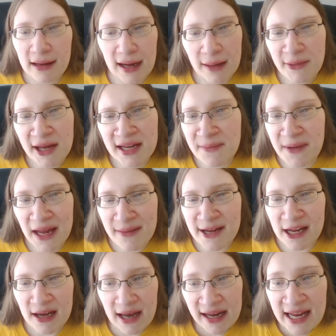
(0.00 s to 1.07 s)
I'm like a
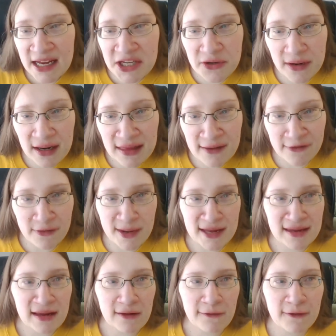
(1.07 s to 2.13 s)
baby. I can't do anything for
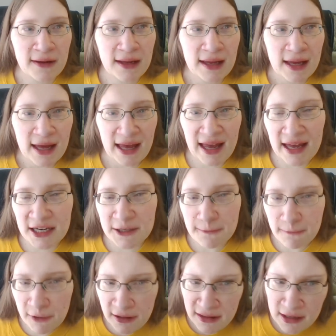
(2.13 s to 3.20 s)
myself. And
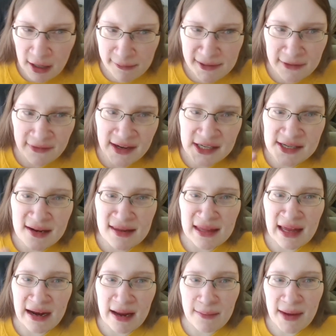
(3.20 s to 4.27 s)
one of the observations
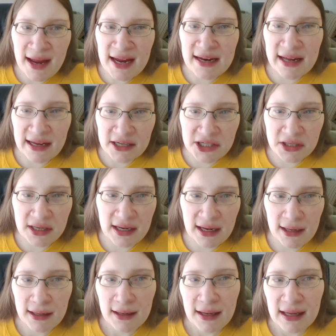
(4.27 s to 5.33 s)
that I made
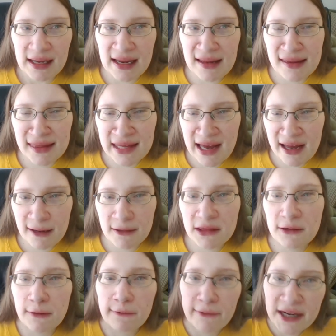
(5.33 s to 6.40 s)
actually is that
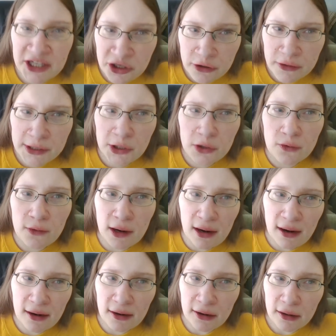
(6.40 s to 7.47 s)
the richer you
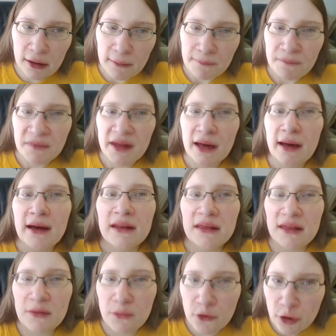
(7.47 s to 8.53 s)
are,
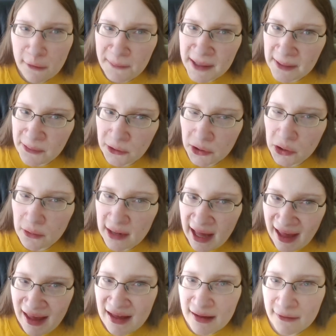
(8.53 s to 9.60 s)
the more people you
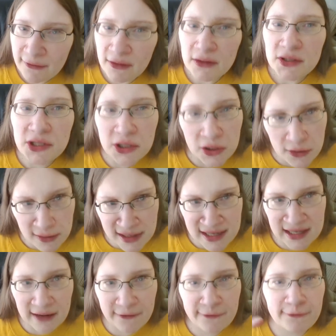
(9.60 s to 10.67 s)
have to do
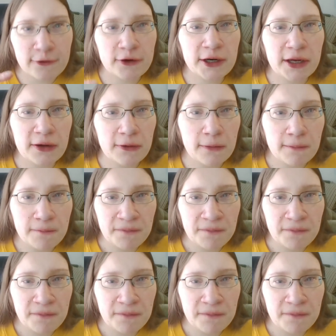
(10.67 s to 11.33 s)
stuff for you.